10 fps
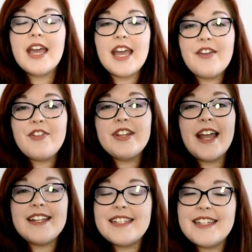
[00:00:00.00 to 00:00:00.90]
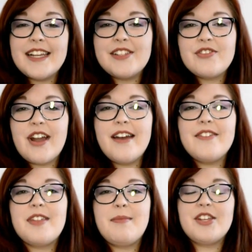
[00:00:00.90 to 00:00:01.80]
If you liked today's
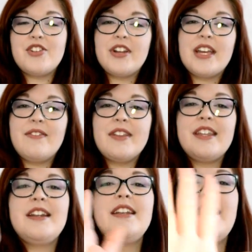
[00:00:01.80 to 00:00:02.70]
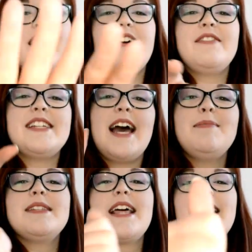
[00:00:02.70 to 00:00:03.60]
craft, then make sure to give a little love
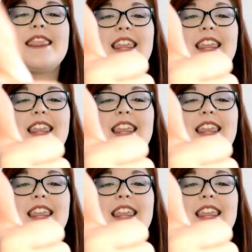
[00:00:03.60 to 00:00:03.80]
tap to that